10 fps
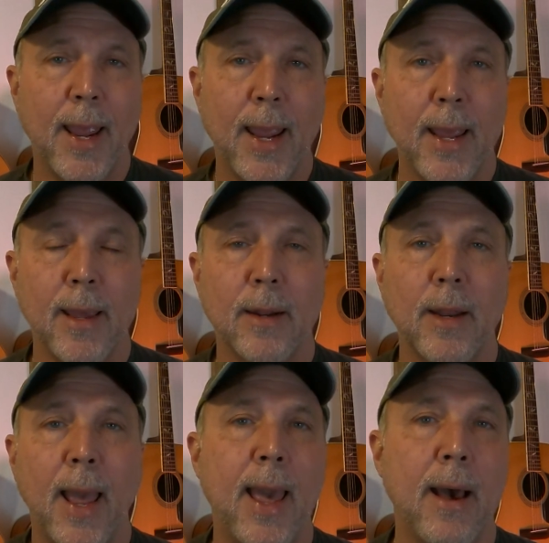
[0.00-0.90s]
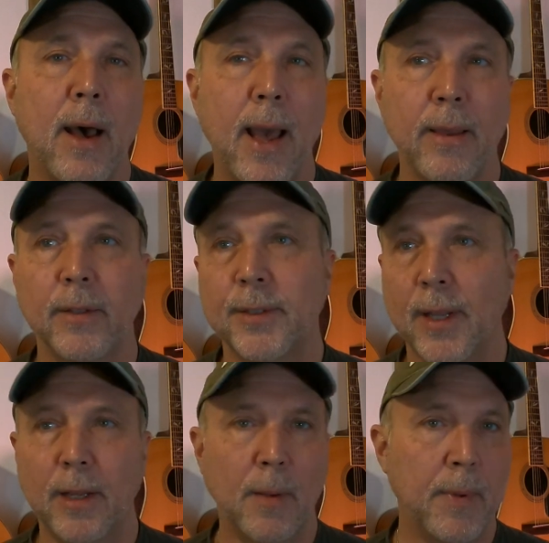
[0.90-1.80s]
and how I
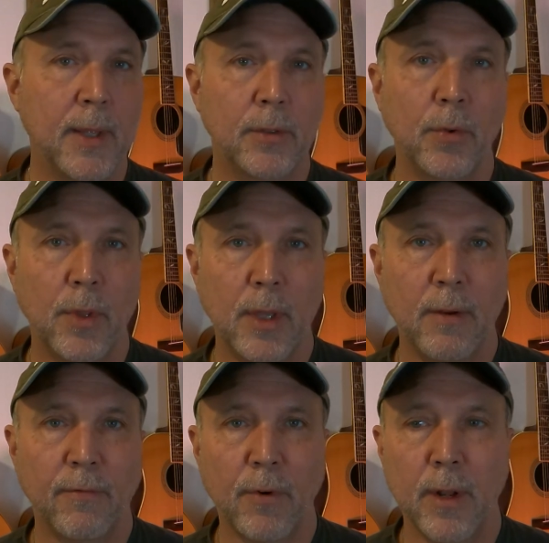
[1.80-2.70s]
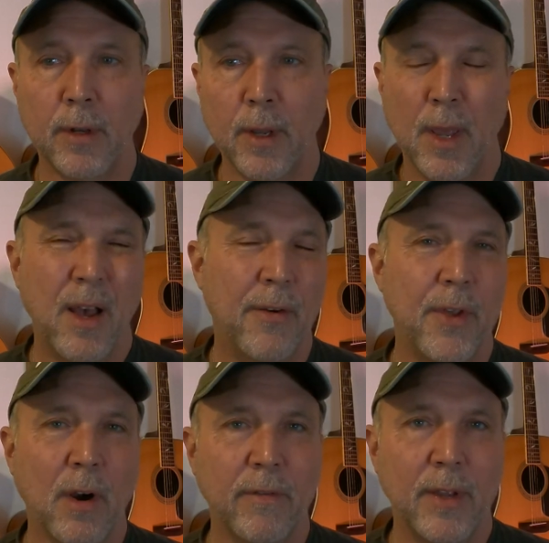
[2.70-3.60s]
set it up into the front of
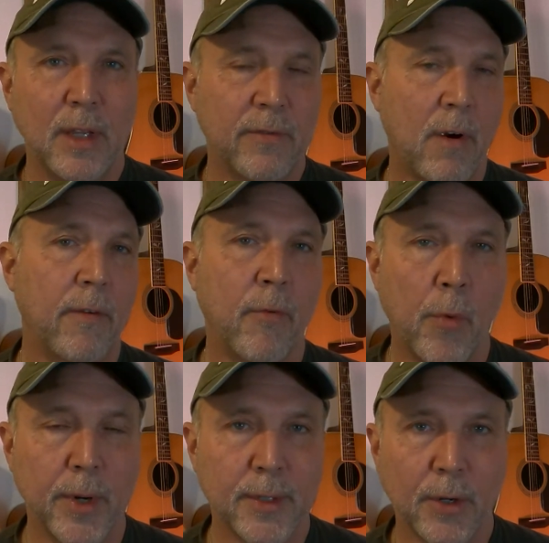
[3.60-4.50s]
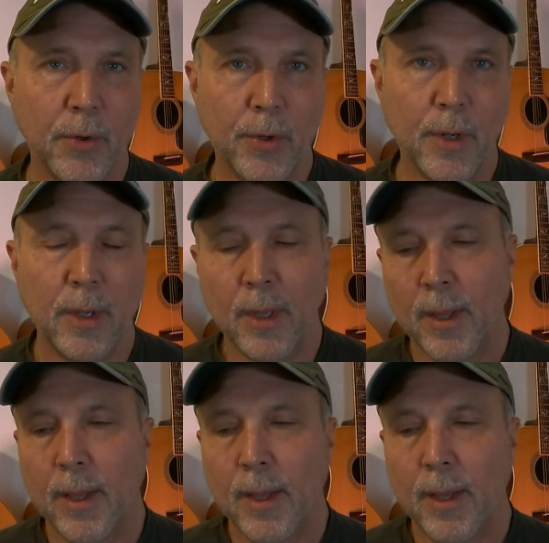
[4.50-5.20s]
the RV as far forward as I could